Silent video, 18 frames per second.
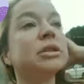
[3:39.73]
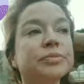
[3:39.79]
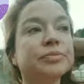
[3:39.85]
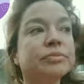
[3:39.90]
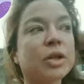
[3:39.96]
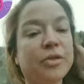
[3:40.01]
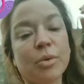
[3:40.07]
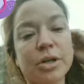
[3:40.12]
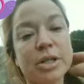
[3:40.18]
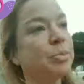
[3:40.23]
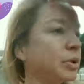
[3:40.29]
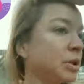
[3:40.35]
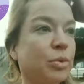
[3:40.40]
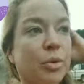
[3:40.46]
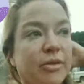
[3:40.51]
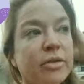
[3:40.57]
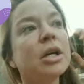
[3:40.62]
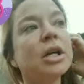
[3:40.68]
Yes.
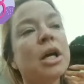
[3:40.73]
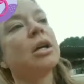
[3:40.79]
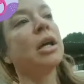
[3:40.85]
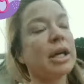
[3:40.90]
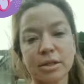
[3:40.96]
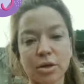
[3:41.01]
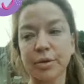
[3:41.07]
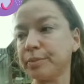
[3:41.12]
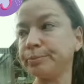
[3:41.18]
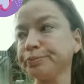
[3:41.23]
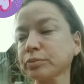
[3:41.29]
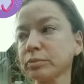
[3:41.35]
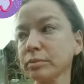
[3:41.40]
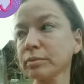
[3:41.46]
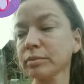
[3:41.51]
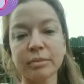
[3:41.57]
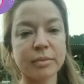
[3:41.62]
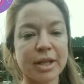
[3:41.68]
The fact
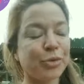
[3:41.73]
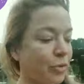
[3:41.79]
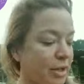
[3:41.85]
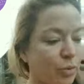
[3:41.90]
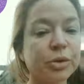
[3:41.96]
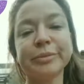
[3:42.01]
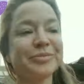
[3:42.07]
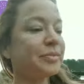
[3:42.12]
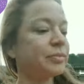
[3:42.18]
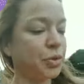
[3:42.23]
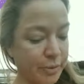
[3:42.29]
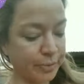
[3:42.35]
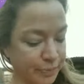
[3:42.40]
that we